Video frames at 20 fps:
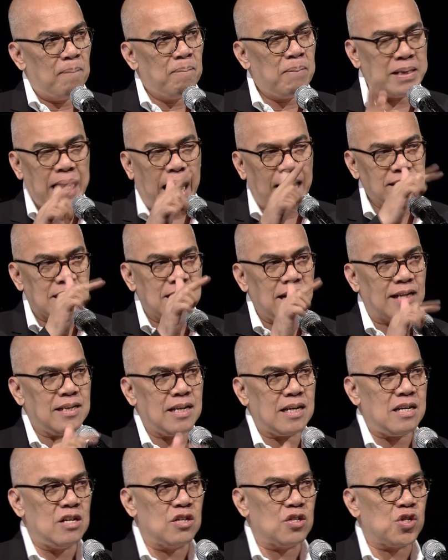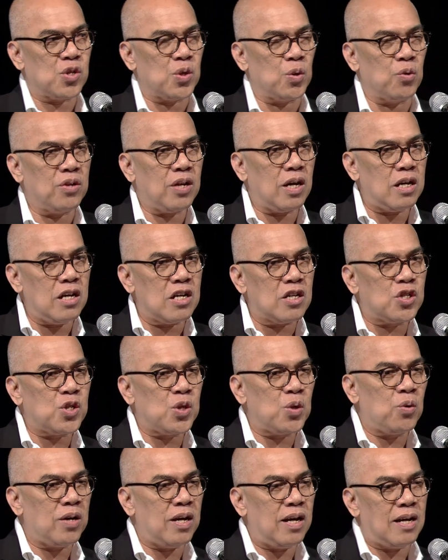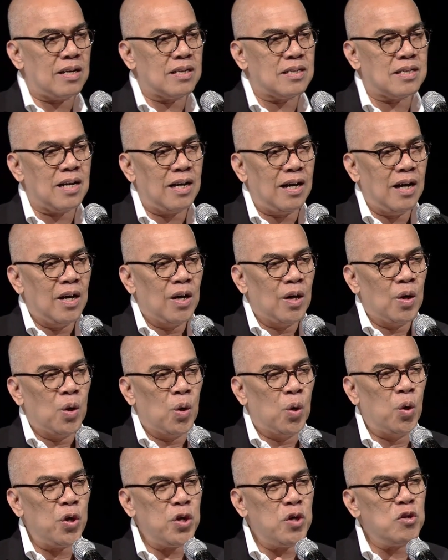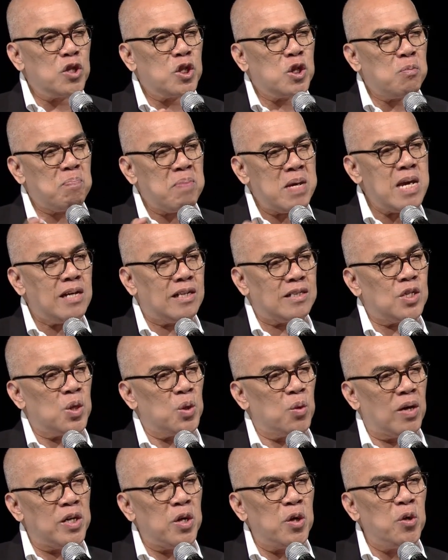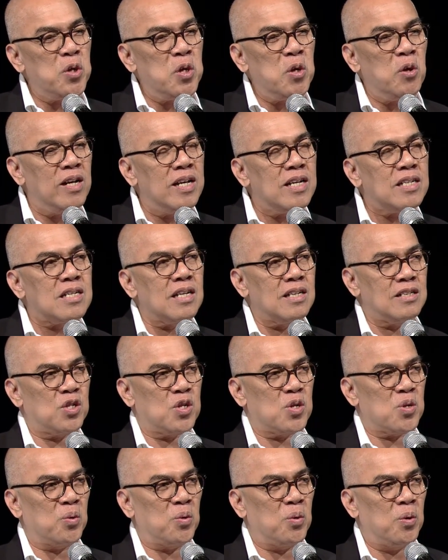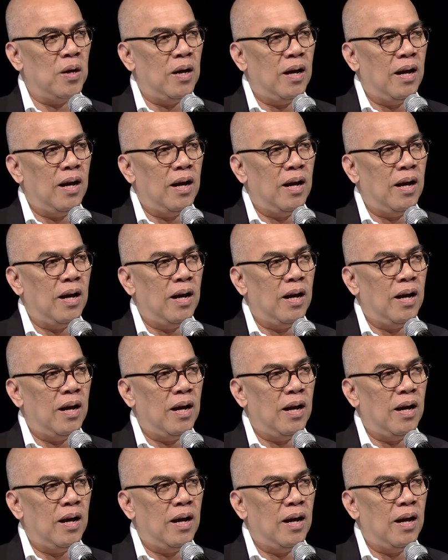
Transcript: But that's not the issue. The issue is who you speak to and who you listen to.